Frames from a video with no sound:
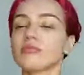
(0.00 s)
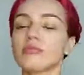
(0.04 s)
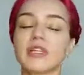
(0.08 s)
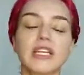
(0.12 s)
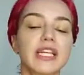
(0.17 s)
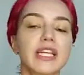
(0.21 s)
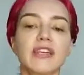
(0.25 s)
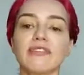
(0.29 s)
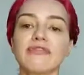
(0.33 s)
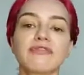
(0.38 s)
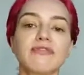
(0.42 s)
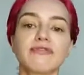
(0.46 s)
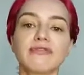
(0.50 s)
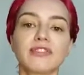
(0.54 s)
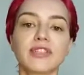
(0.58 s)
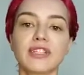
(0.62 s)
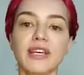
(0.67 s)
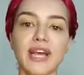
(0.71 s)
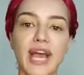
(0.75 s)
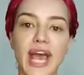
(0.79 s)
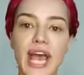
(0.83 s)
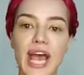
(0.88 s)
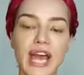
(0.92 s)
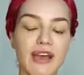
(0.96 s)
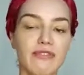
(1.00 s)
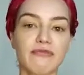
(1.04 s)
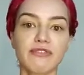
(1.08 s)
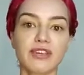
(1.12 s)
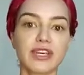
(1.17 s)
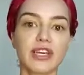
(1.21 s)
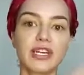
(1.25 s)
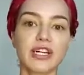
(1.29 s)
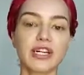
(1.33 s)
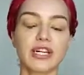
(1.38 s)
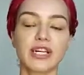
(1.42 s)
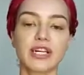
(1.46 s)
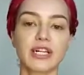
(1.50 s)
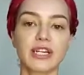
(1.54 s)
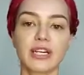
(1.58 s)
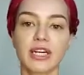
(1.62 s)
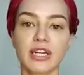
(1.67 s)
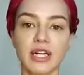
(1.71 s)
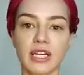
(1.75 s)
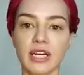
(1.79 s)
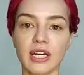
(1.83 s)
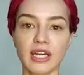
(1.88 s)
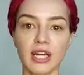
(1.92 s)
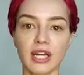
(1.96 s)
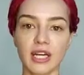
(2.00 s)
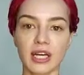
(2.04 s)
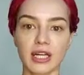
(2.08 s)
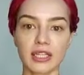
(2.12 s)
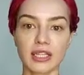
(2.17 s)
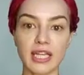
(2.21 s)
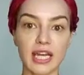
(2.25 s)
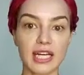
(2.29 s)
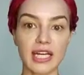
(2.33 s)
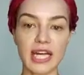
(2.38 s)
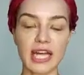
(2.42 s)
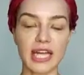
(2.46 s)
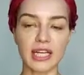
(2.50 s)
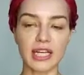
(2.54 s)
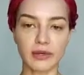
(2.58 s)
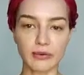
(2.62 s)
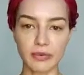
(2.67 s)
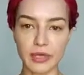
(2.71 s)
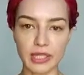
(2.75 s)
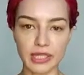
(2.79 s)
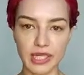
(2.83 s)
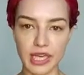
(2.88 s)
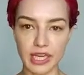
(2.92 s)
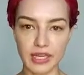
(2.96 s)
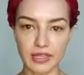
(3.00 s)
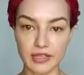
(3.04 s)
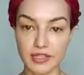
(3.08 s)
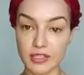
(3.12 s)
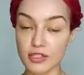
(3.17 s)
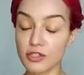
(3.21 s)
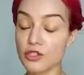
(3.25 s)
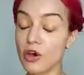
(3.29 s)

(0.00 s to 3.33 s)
lift heavier than anyone else.